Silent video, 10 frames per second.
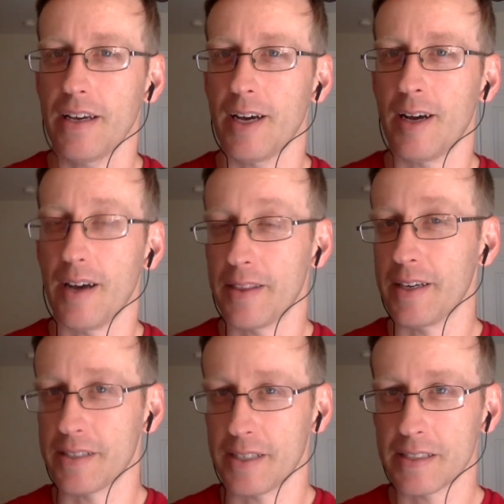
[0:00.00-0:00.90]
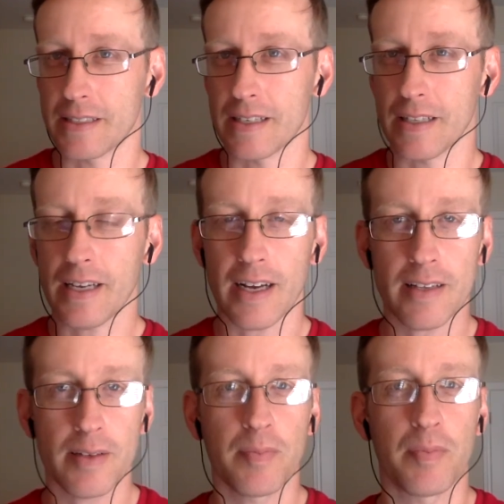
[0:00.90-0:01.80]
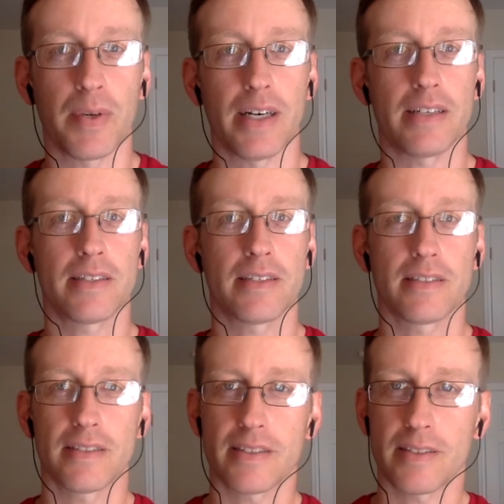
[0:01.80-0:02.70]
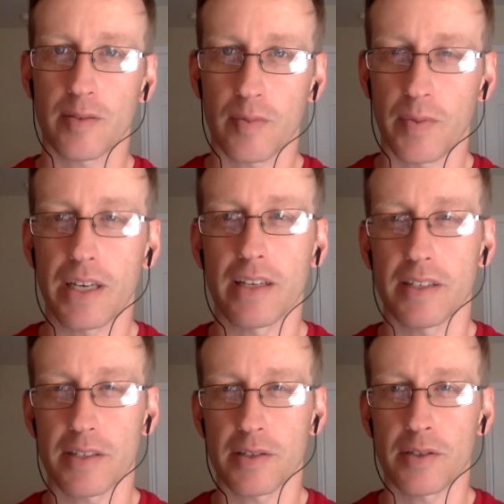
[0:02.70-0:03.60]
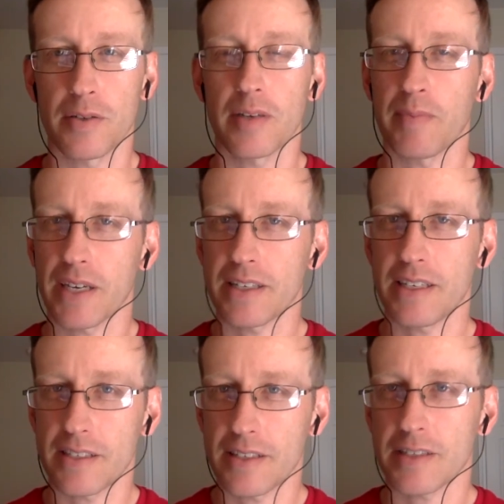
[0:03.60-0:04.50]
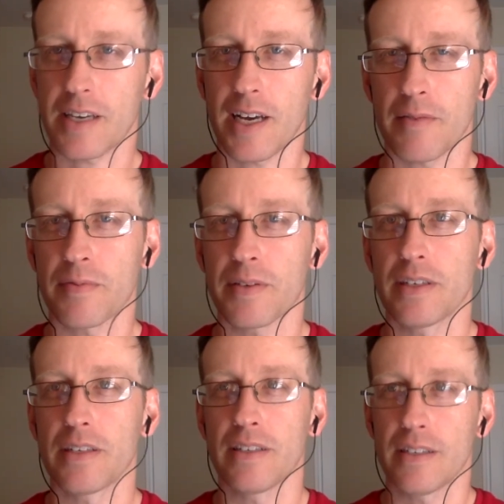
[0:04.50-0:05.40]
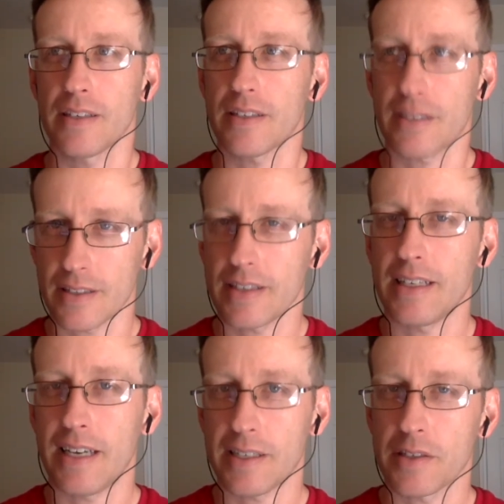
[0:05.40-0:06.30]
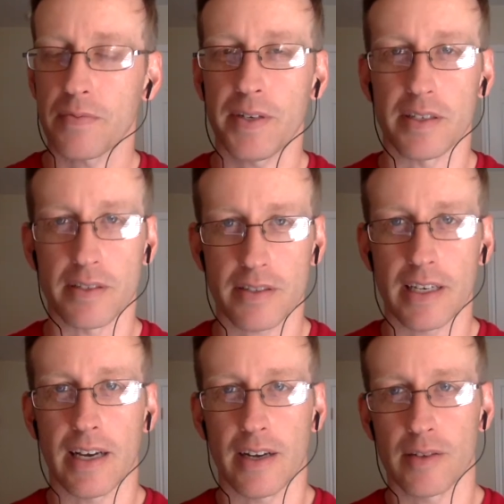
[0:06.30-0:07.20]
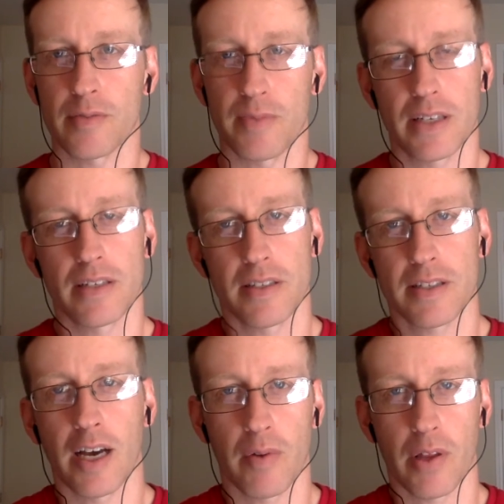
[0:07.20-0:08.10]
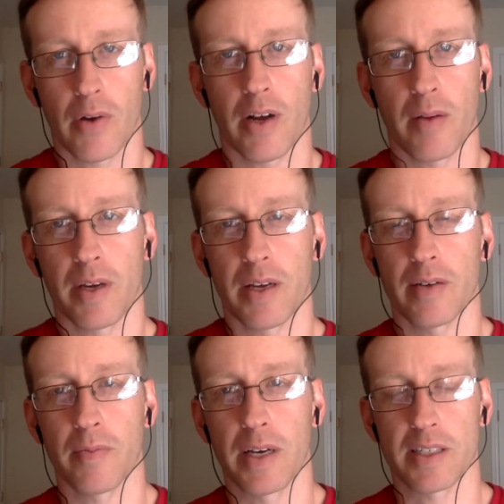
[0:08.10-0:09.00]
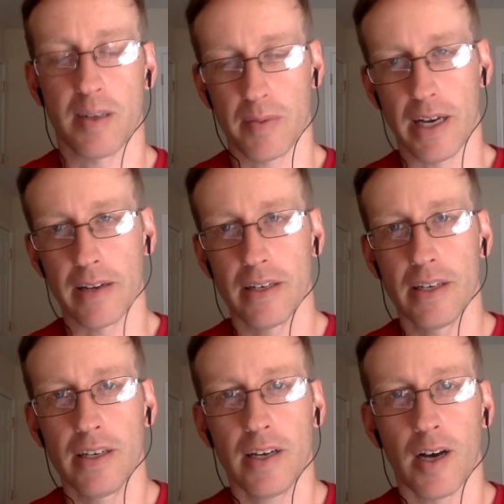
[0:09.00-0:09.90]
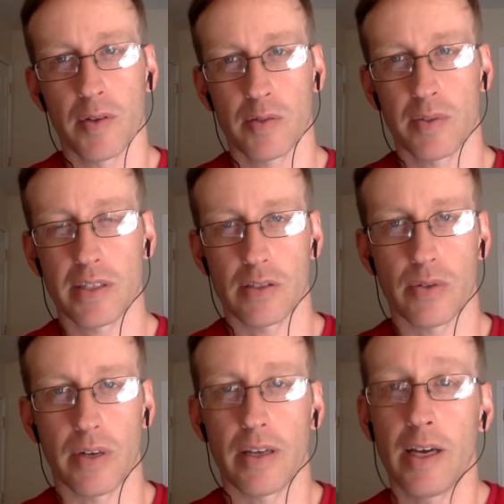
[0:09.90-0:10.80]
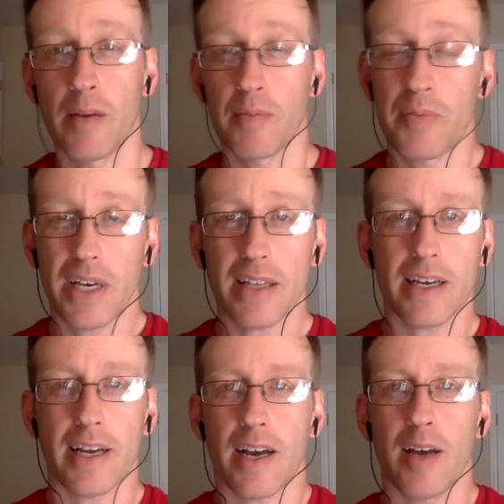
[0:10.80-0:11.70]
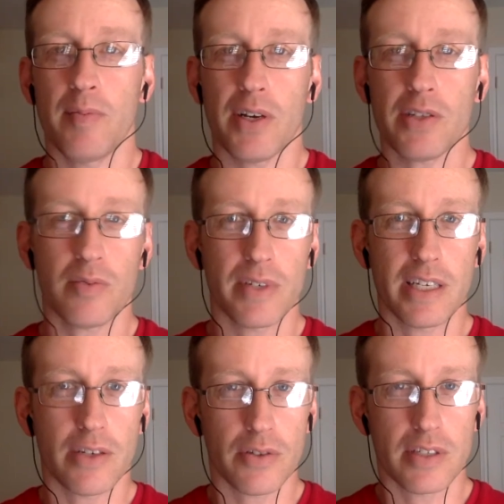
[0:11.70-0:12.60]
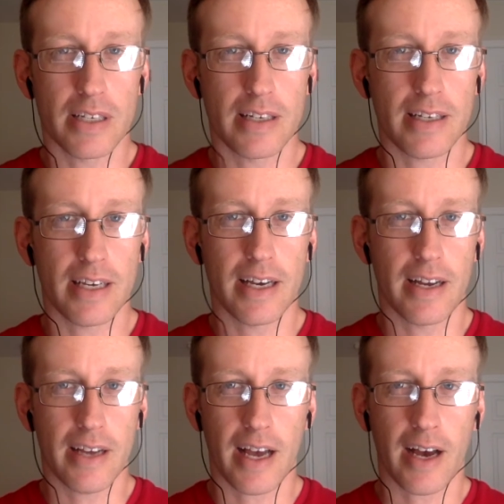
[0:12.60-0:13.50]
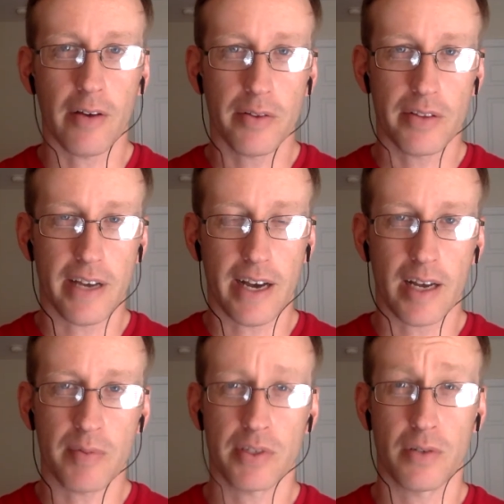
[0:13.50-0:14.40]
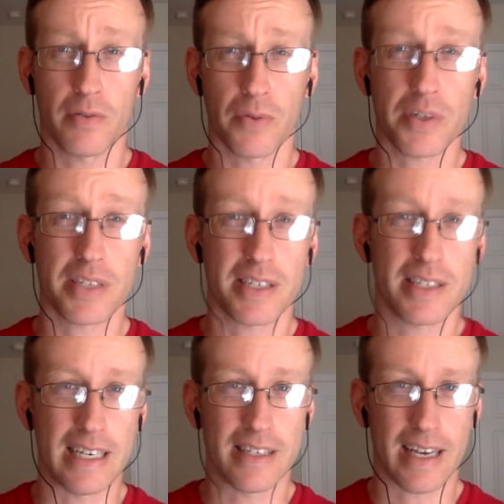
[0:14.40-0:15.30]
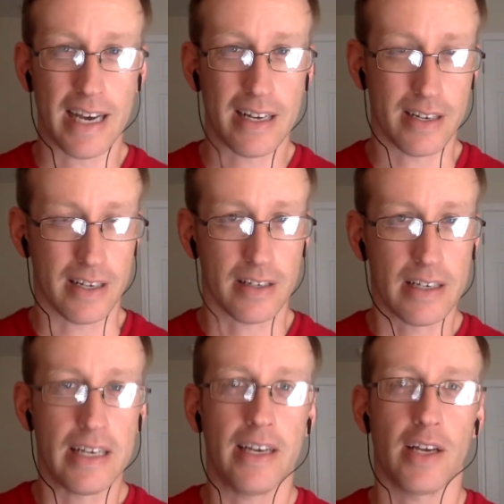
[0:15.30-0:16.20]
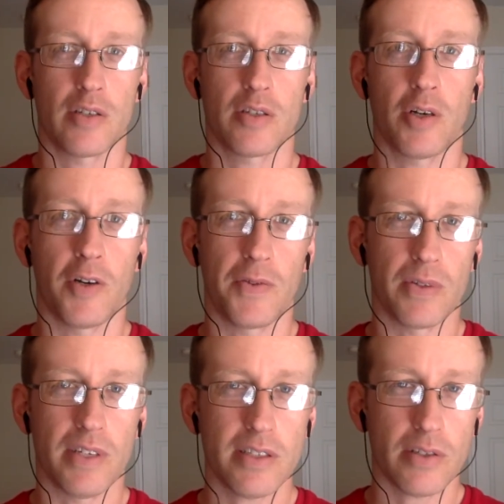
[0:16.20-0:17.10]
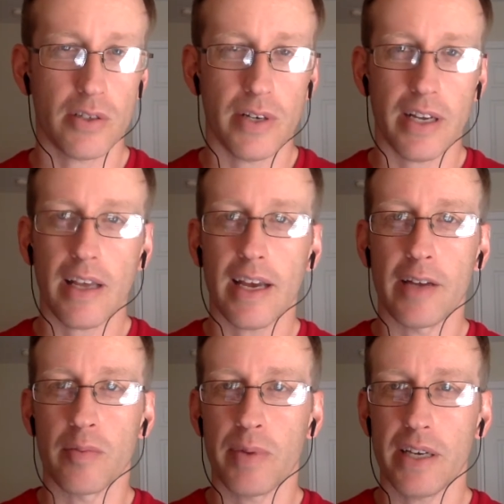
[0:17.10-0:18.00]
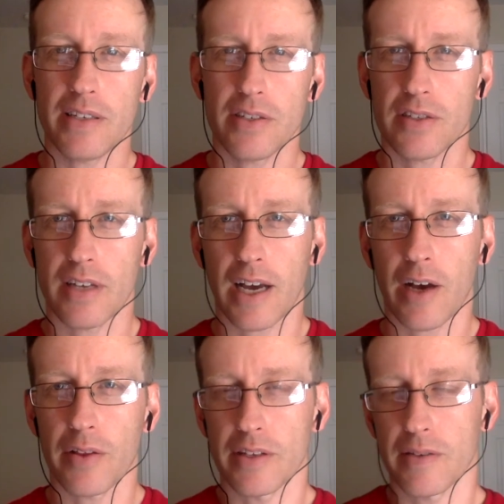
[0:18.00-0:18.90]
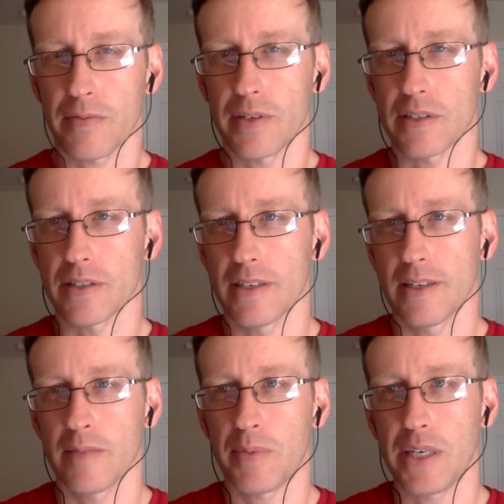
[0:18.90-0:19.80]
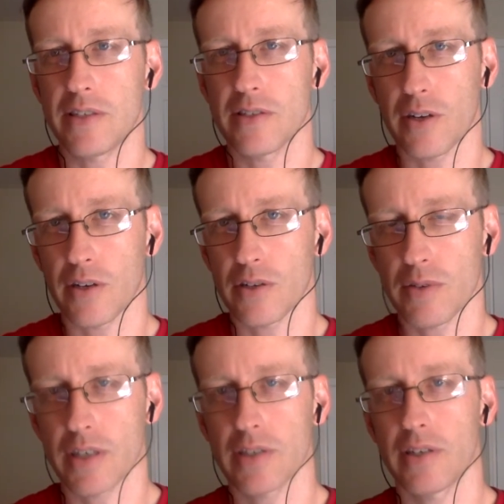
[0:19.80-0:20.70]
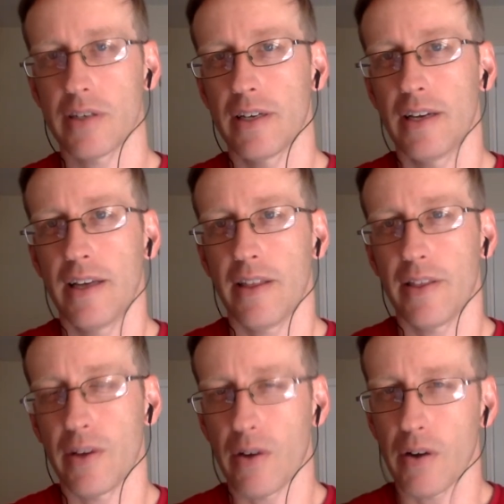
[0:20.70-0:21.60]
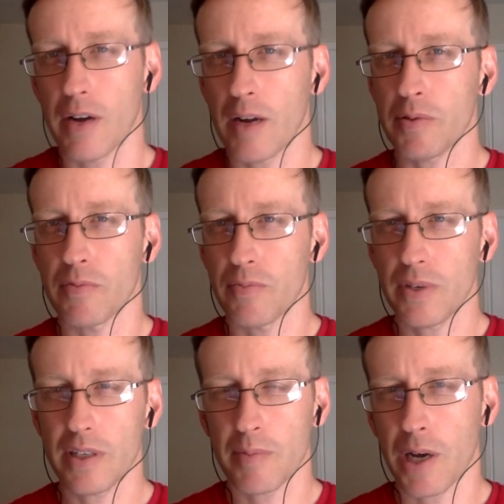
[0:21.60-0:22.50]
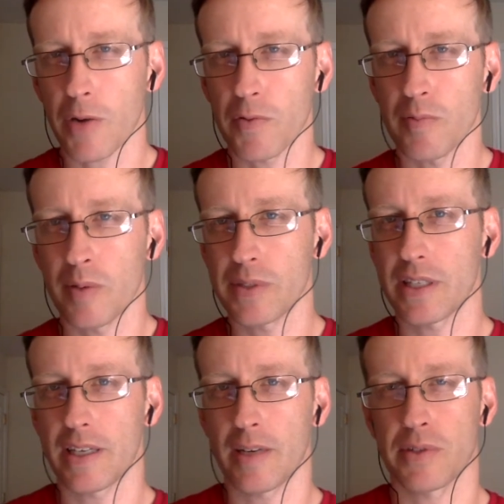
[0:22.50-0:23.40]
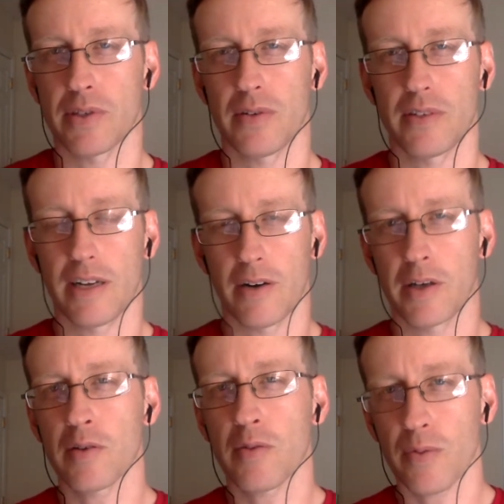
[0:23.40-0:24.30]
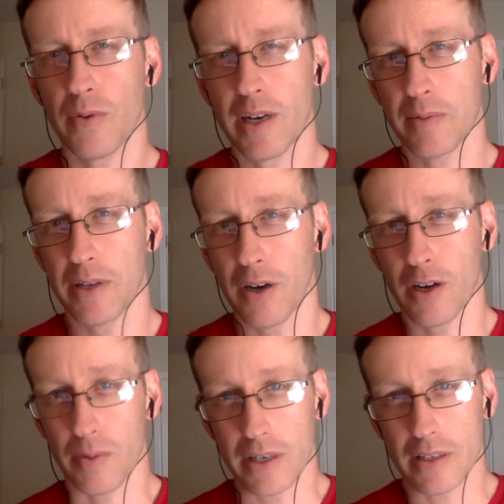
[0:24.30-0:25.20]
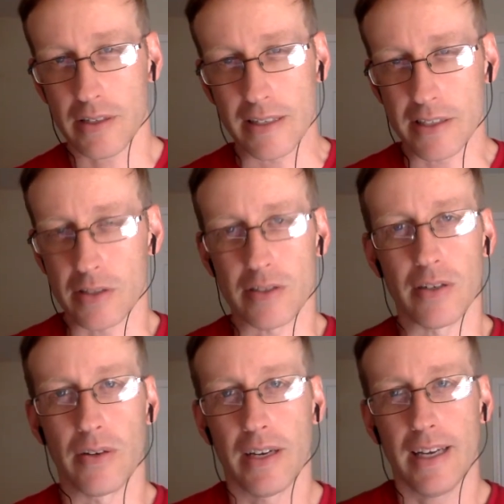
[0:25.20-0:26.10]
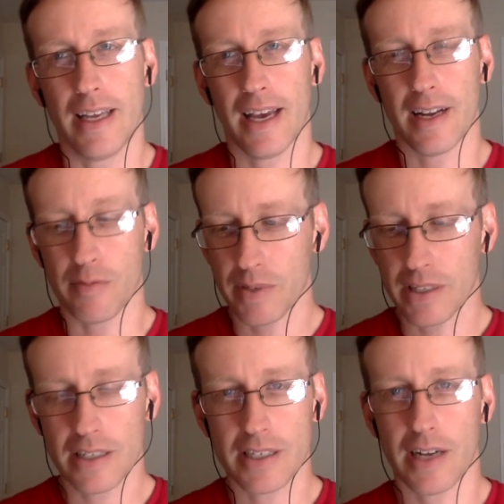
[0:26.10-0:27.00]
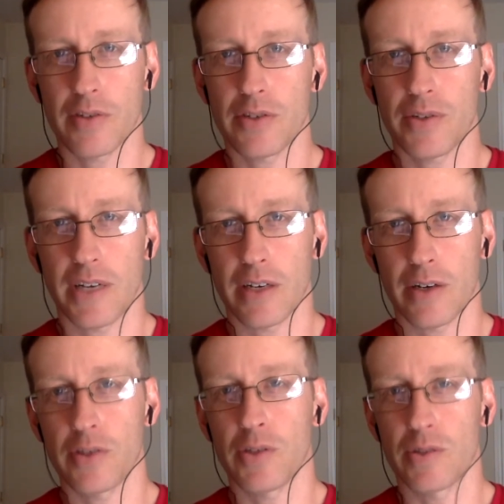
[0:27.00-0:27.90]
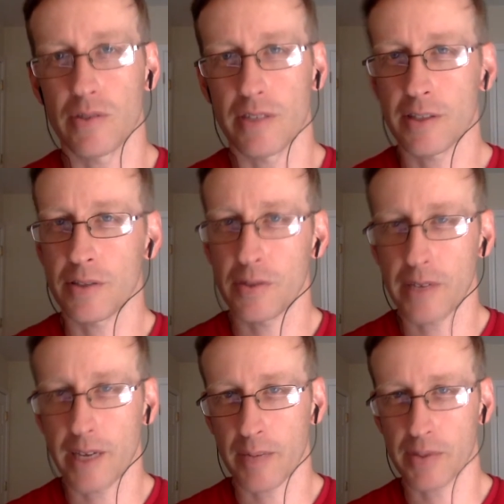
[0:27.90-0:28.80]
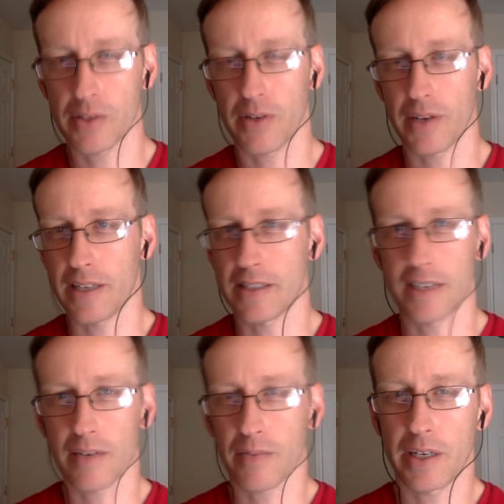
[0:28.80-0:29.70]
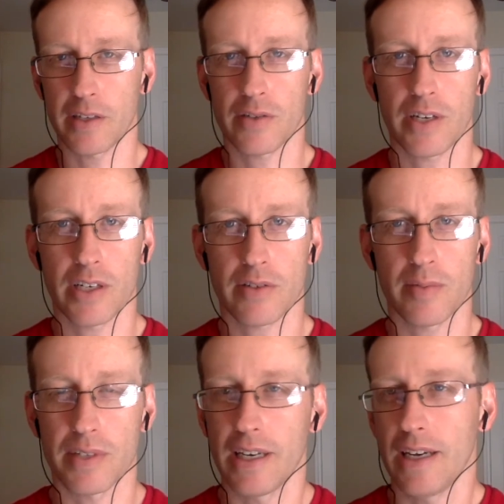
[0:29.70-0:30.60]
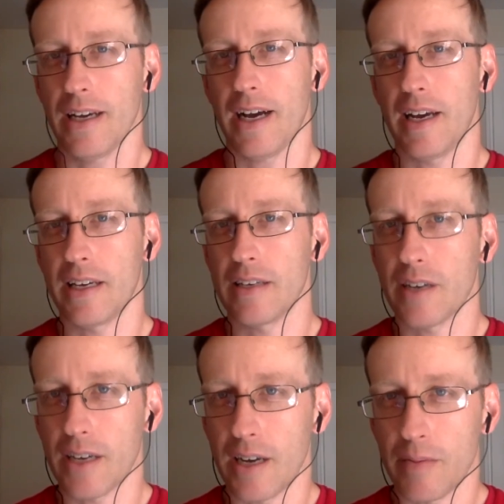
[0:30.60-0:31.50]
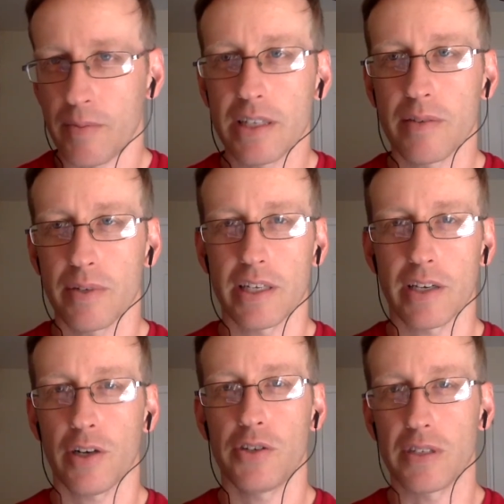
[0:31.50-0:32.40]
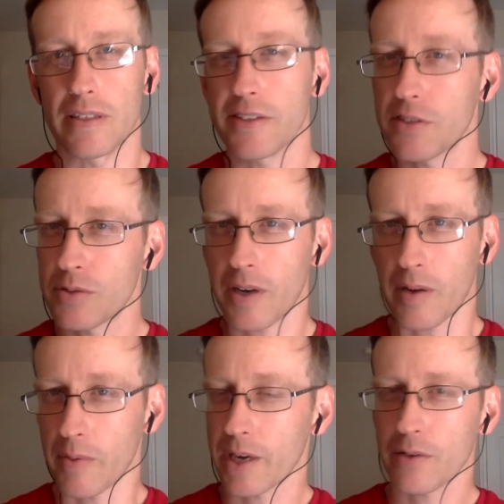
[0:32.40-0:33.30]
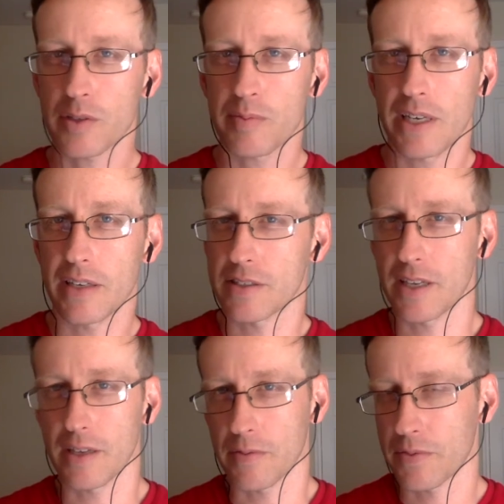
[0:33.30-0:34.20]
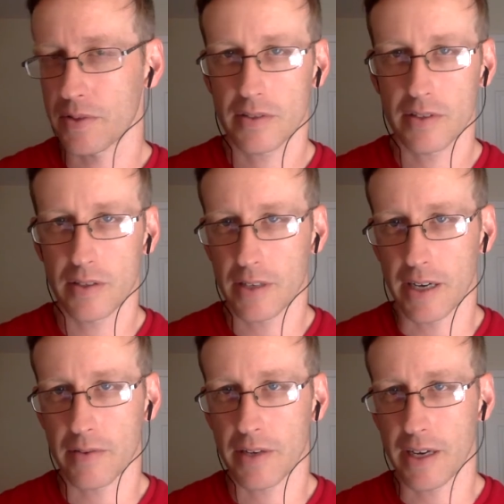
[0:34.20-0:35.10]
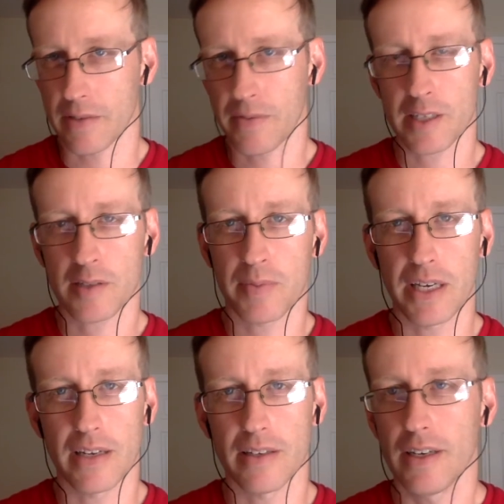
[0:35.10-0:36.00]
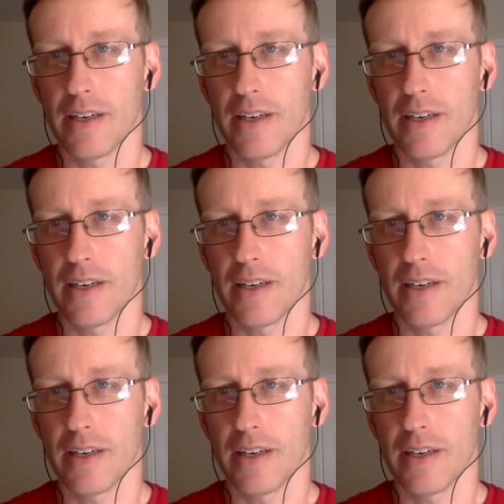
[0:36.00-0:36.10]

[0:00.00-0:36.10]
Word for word: Uh, I think it changes it a lot, but we can listen to it. Mike Daisey does have he has a defense, and we can decide whether or not we, we accept that uh, once we listen to it. But beyond that, I'm also really interested in how that episode 460 is edited. And so if you listen to it and you pay attention to how the different pieces are structured, there are a couple of really powerful moments in that episode that are incredibly awkward to listen to. And I really challenge you and urge you to listen to that episode instead of reading the transcript. I, I really, really encourage you to listen to it at regular speed instead of at, at fast speed.